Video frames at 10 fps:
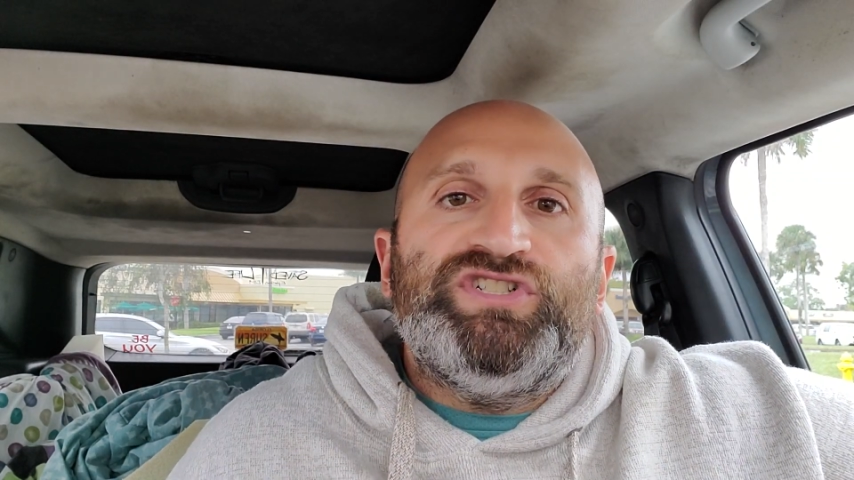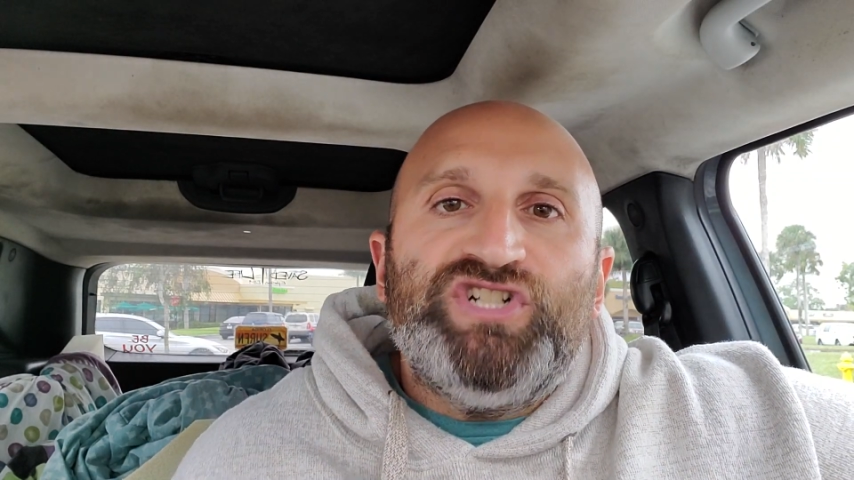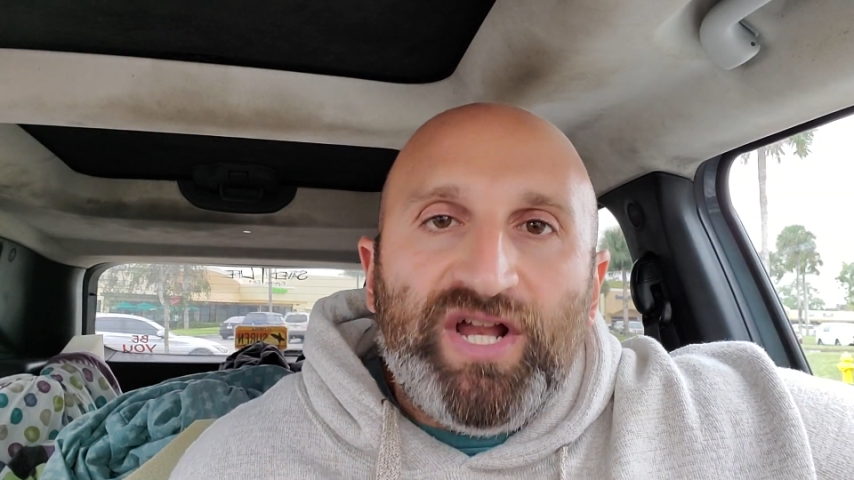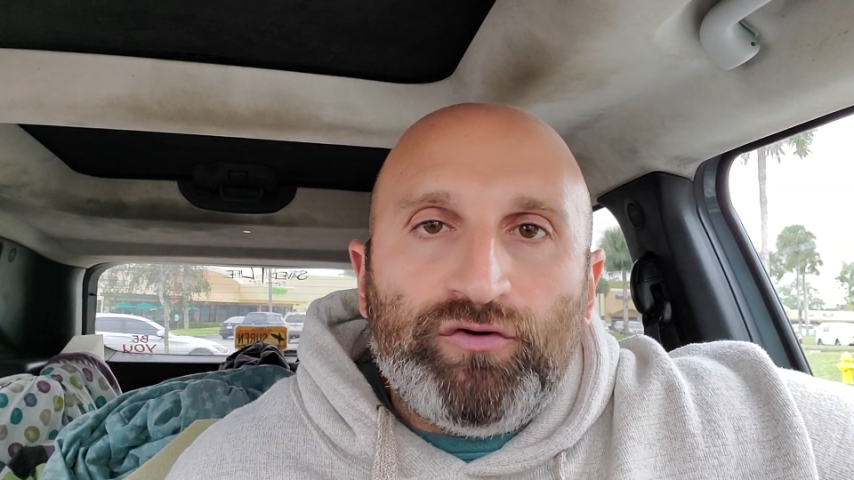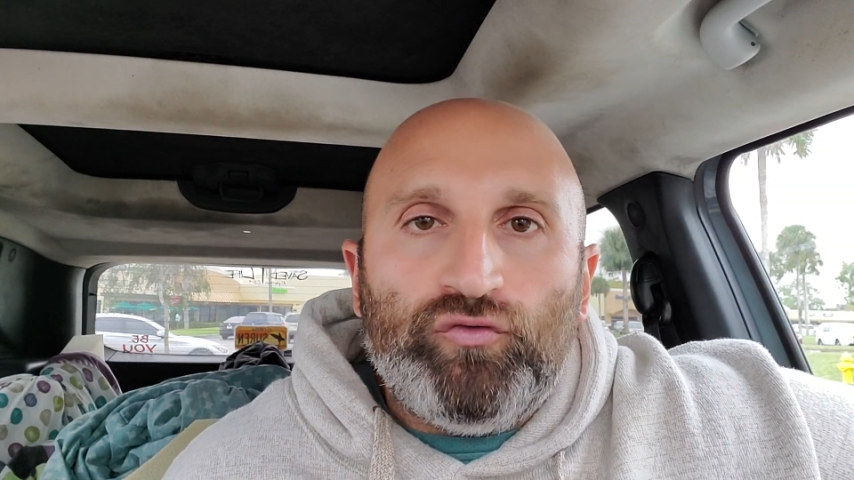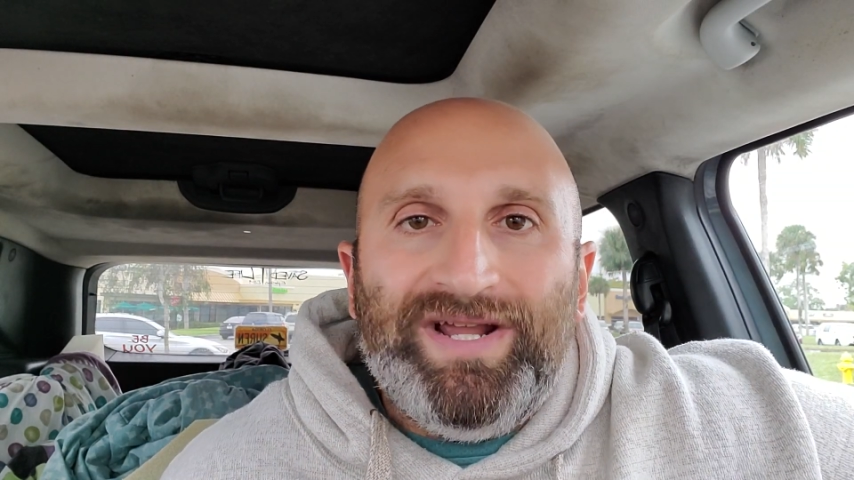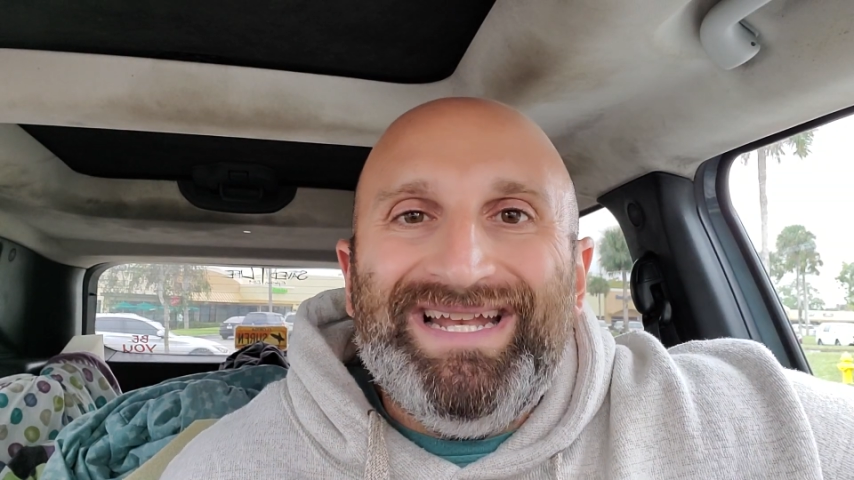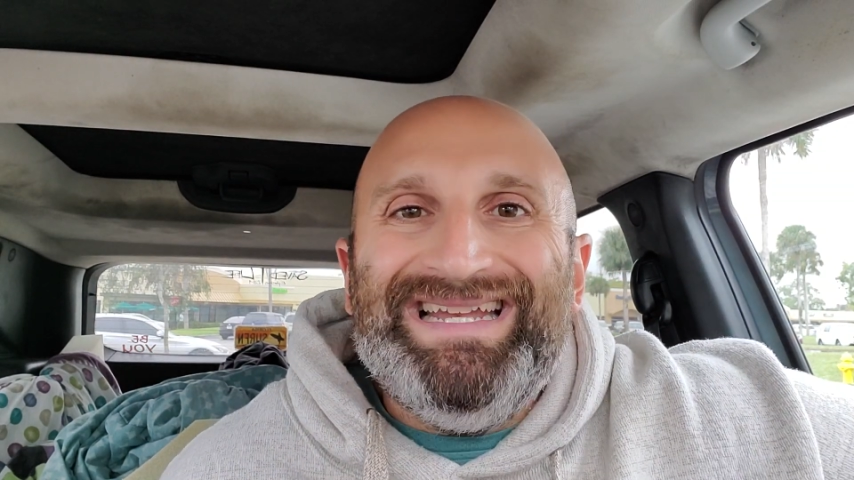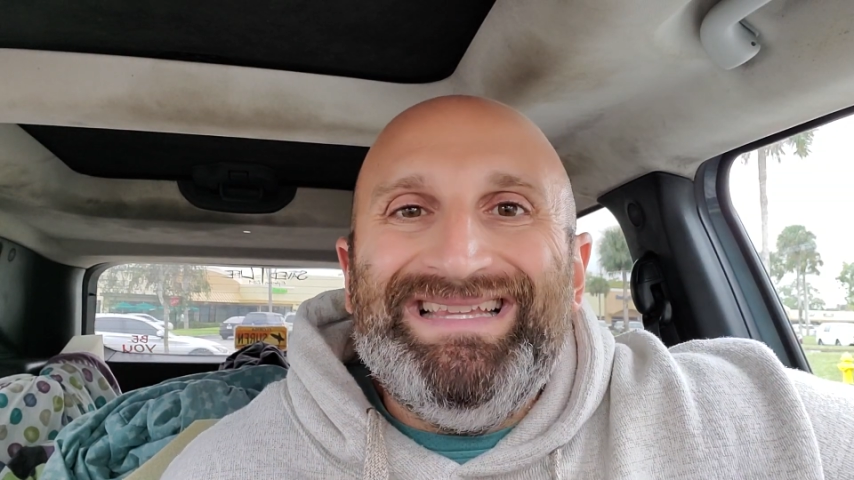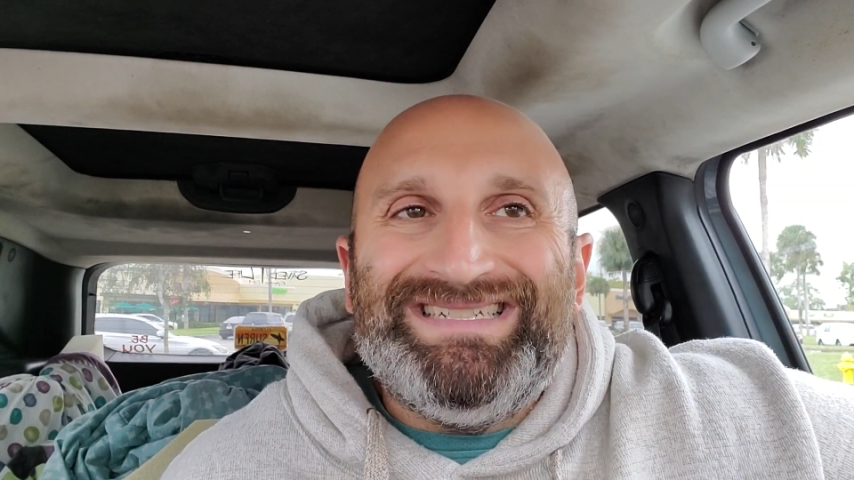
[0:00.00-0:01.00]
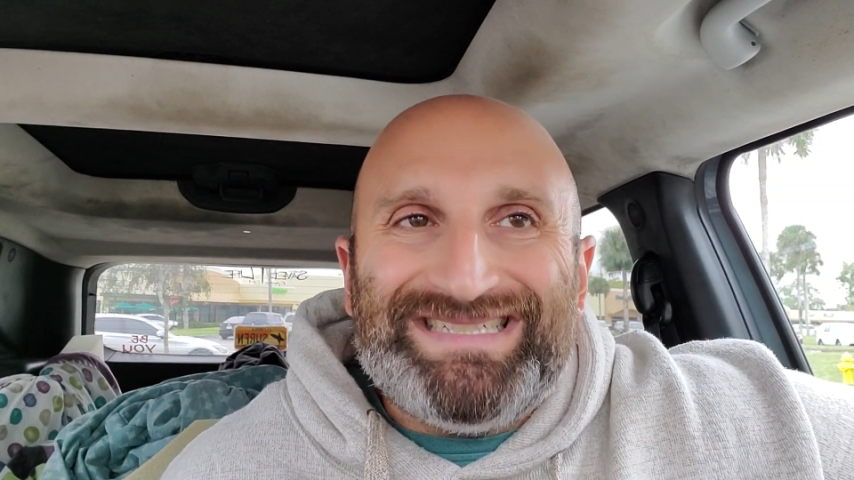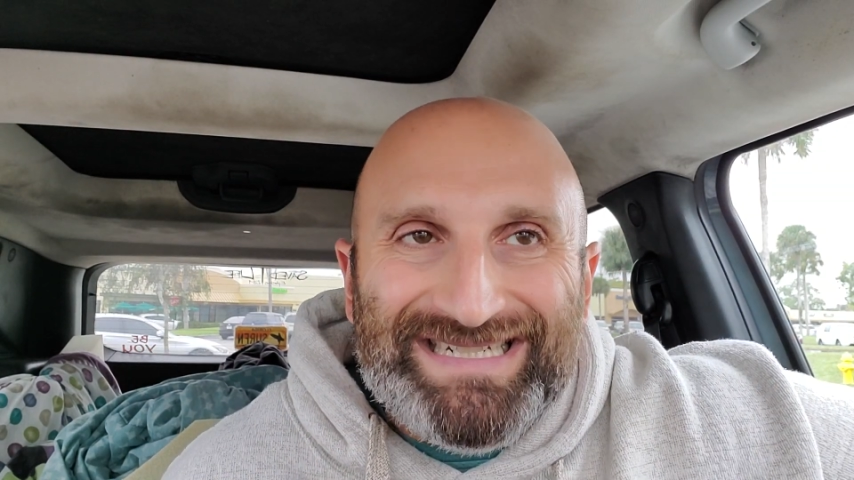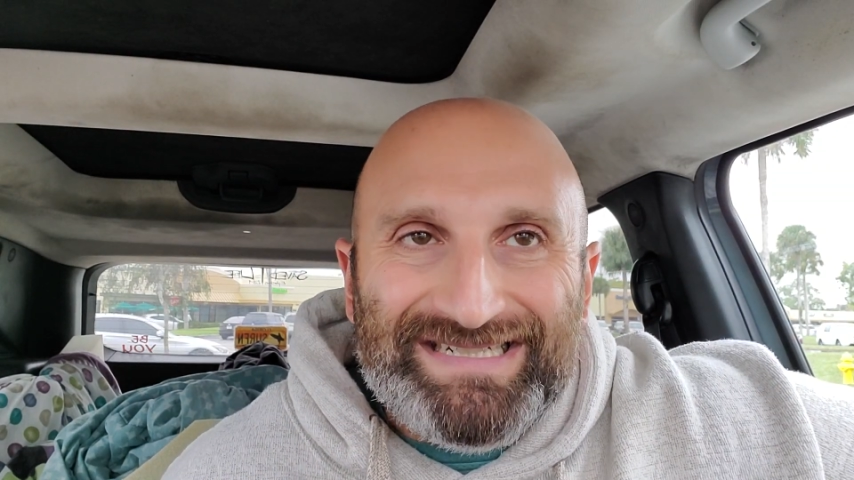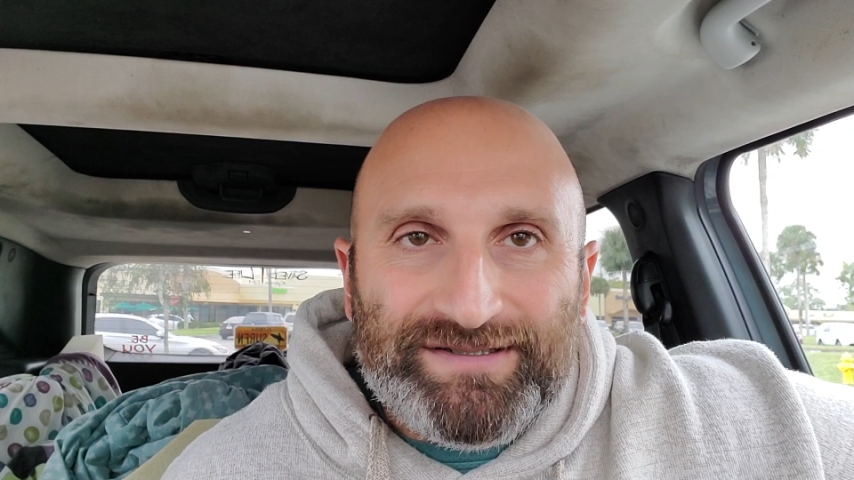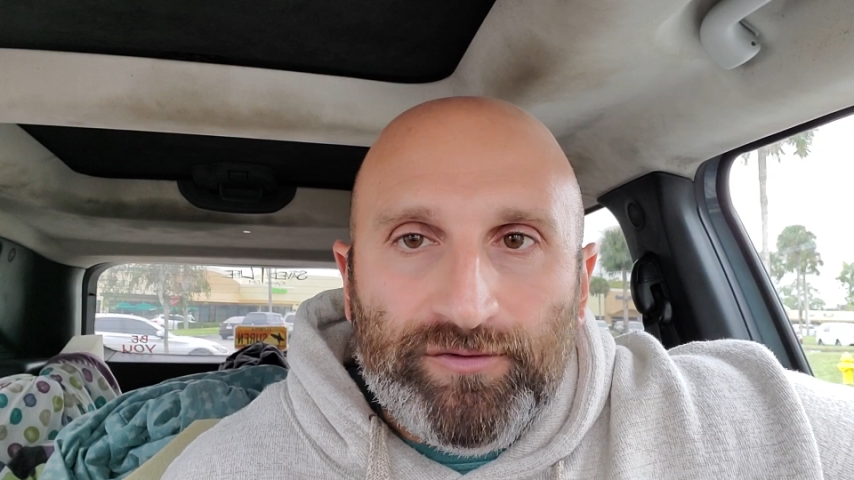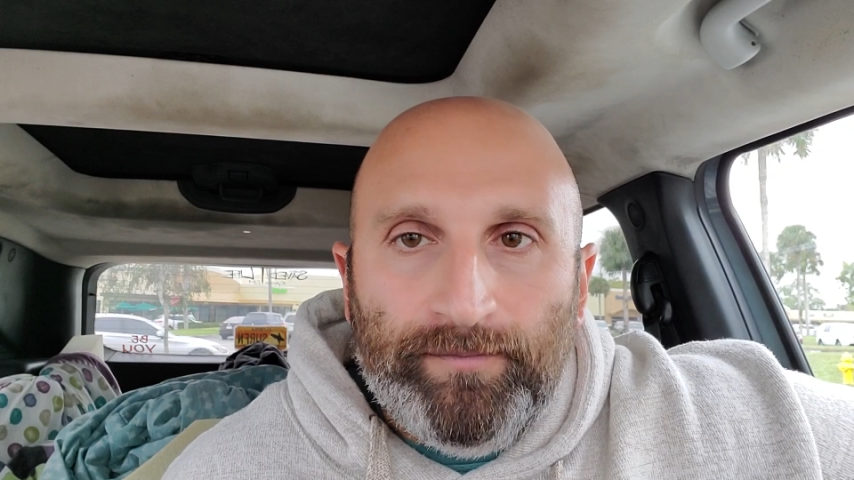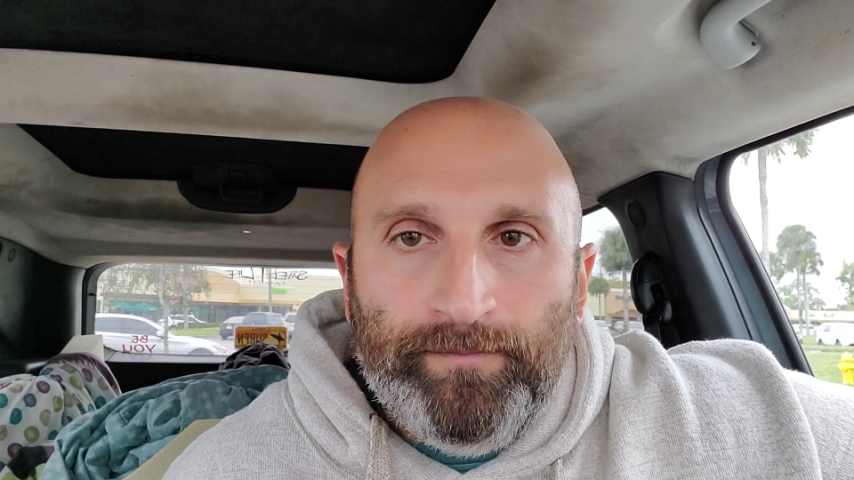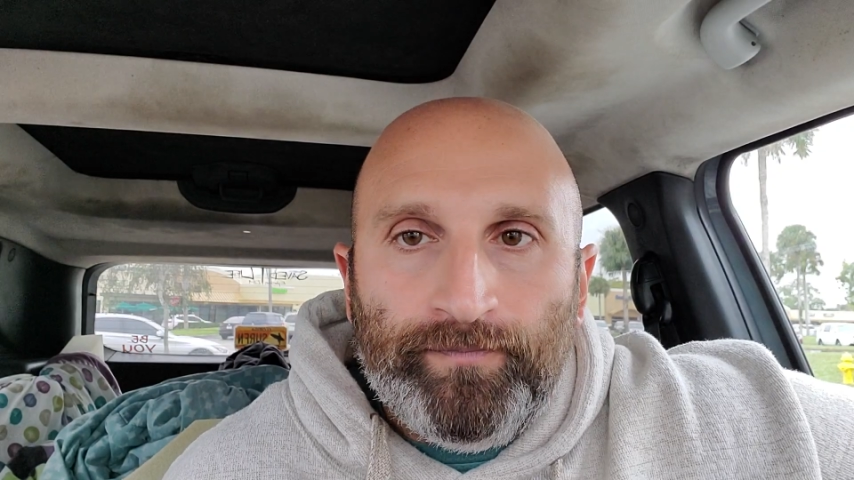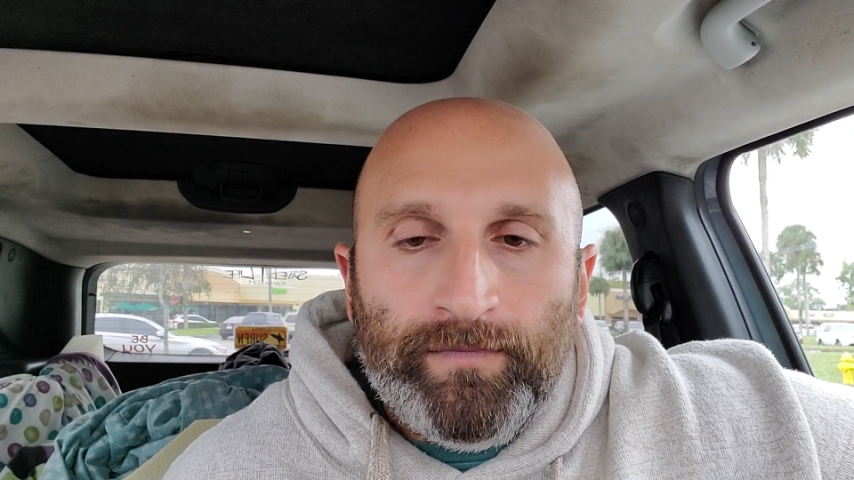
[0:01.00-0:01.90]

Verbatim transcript: generated in the system